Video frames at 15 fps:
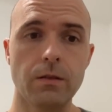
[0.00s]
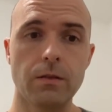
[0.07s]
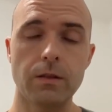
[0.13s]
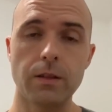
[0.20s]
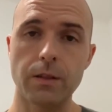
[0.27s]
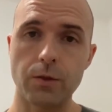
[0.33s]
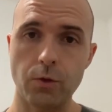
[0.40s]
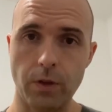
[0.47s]

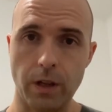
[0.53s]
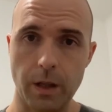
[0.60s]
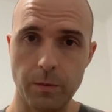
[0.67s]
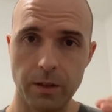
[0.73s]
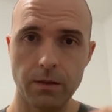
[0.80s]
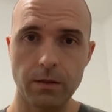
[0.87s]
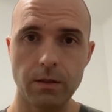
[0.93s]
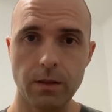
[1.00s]

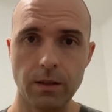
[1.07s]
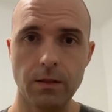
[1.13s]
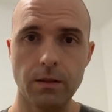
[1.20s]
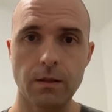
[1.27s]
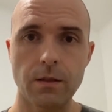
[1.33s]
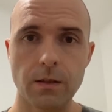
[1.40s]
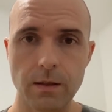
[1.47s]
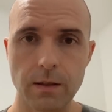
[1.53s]
described in
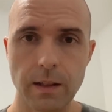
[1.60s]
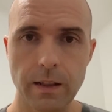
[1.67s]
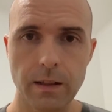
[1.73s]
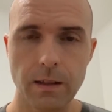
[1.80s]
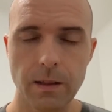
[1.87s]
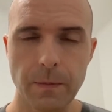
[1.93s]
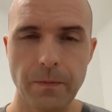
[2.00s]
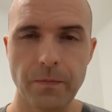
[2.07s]

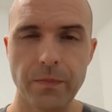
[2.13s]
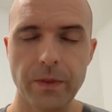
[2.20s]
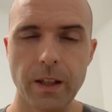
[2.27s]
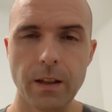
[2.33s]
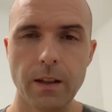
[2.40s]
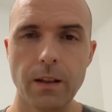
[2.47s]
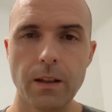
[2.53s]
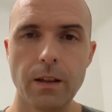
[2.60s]
Syslang,
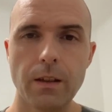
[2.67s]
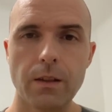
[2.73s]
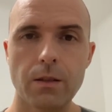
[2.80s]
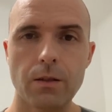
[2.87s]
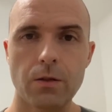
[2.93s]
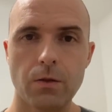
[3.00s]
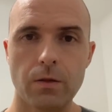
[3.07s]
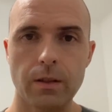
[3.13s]

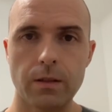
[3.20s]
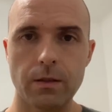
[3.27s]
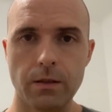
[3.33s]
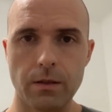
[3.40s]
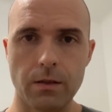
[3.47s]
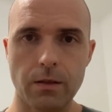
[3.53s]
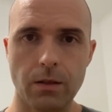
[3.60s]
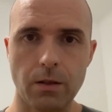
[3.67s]
so that
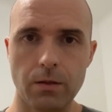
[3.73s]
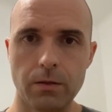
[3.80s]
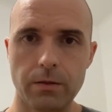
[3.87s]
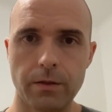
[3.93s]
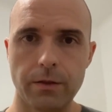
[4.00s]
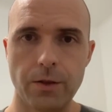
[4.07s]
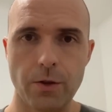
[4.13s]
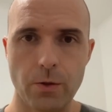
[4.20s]
Syzkaller
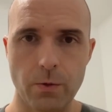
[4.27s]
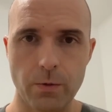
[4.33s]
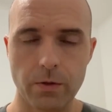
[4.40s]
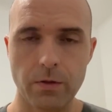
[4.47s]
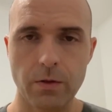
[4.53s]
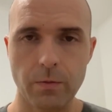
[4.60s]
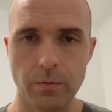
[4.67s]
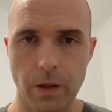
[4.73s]

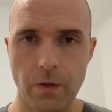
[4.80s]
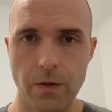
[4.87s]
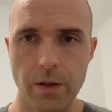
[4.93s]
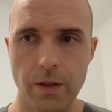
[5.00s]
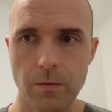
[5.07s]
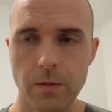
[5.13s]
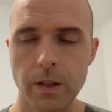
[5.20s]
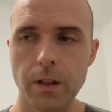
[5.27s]
knows about
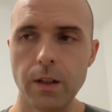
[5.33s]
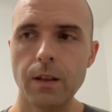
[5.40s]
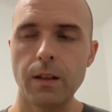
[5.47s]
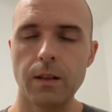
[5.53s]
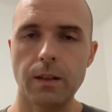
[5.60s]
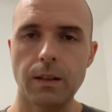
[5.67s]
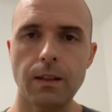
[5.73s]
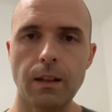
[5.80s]
them
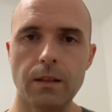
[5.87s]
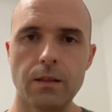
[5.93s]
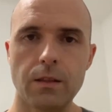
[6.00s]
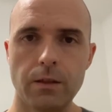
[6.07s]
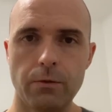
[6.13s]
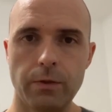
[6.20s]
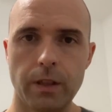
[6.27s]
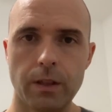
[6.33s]
and can
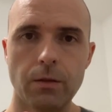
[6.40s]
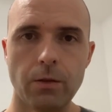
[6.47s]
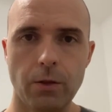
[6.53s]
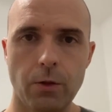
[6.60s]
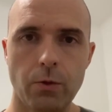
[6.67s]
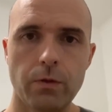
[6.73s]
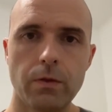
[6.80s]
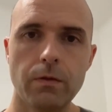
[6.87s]
generate
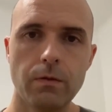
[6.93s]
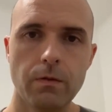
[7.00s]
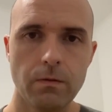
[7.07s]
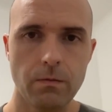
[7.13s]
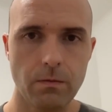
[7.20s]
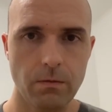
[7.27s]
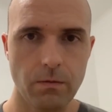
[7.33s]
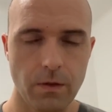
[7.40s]
code
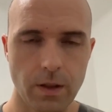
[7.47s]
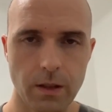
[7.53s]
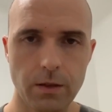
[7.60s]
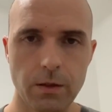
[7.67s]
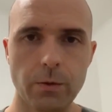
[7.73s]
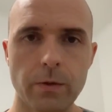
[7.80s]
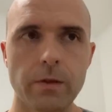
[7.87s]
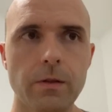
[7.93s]
that
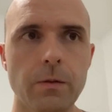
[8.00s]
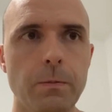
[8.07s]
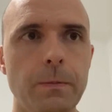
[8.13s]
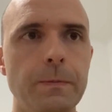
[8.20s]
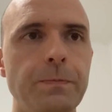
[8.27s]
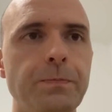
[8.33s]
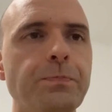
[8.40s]
use them.